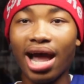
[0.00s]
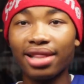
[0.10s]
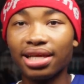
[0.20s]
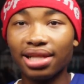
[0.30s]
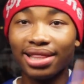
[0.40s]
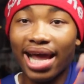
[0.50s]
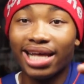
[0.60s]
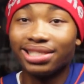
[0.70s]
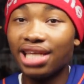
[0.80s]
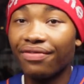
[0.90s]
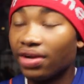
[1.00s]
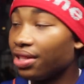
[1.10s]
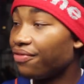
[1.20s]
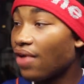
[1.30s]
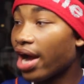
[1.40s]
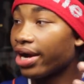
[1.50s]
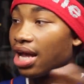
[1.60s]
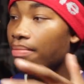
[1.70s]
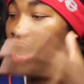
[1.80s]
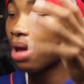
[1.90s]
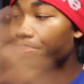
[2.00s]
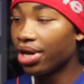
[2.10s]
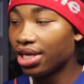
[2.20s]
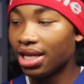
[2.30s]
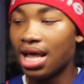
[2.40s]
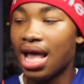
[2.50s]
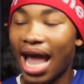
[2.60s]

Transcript: I think that is definitely fire in my opinion,